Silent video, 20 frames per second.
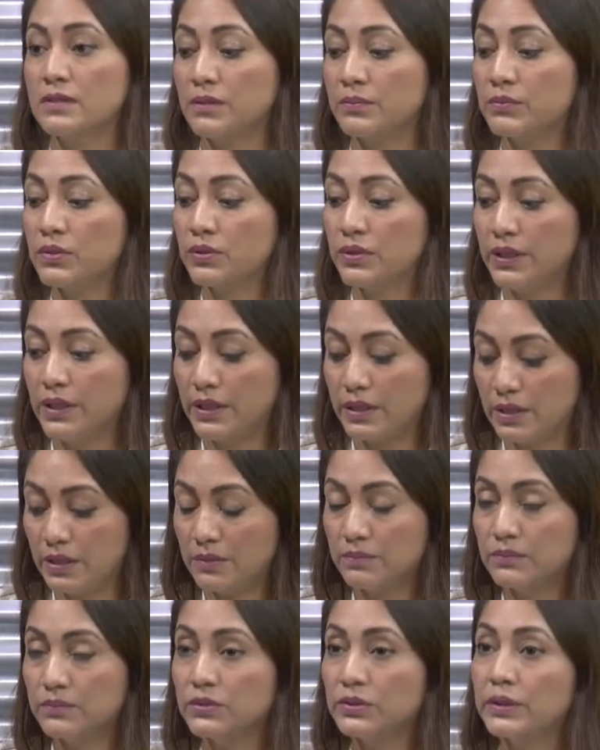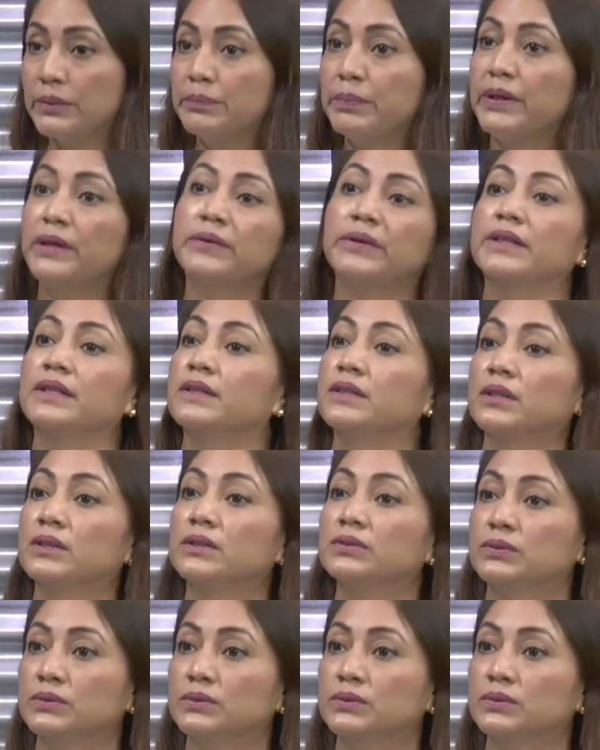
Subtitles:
up to the parent, no?